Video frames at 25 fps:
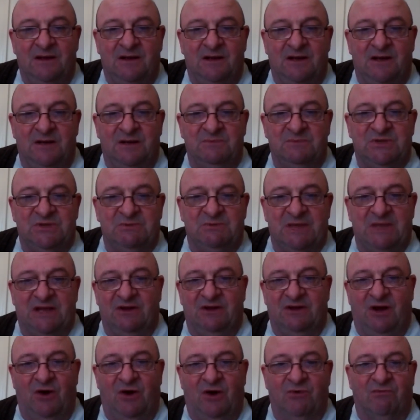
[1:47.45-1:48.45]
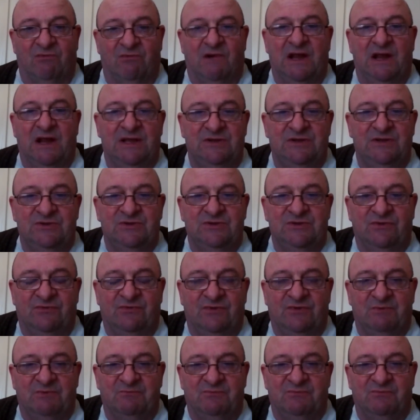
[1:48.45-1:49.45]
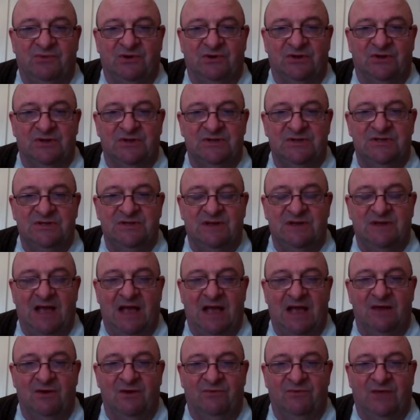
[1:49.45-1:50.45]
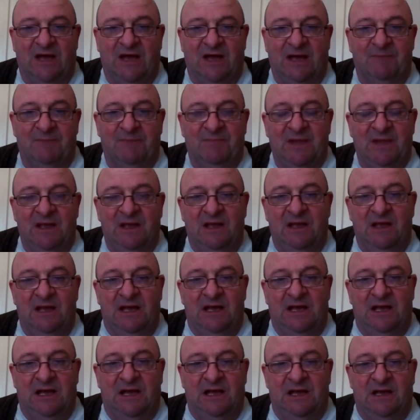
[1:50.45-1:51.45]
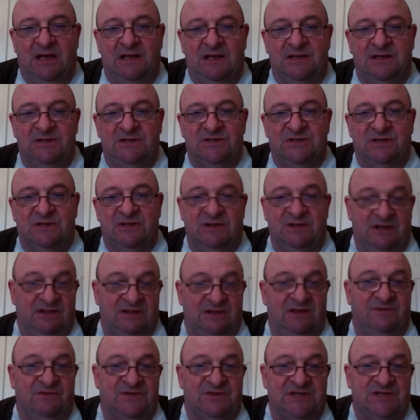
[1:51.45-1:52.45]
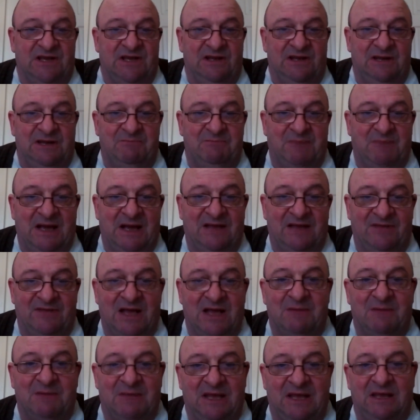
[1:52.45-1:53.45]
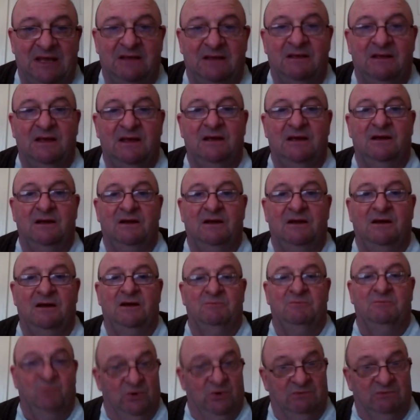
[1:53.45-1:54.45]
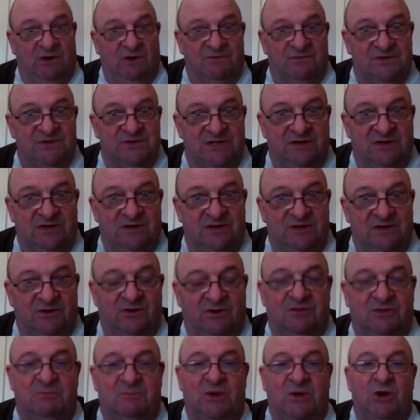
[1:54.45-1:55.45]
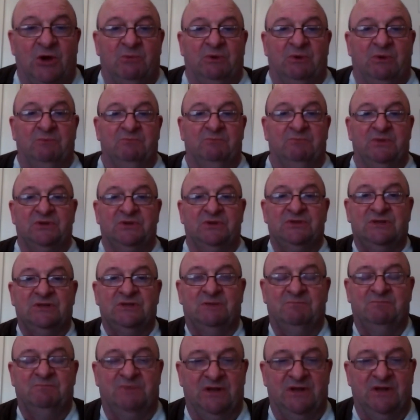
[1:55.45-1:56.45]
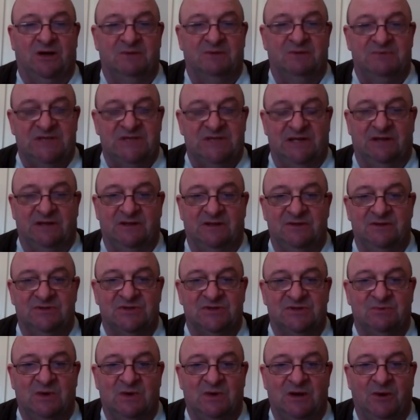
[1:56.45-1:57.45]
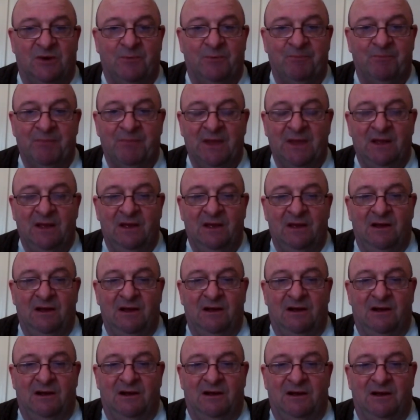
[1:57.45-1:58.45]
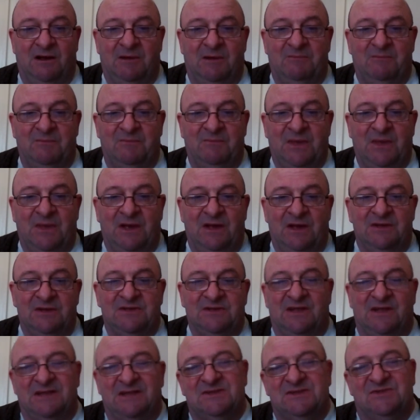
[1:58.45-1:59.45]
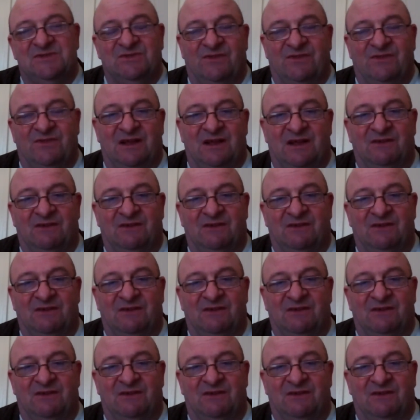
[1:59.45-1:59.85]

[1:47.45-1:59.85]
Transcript: So I'm making a whole range of products out of that, and they're for sale in Bath Abbey. Well, obviously not at the moment, but I'm selling those as well. So that's the sort of thing.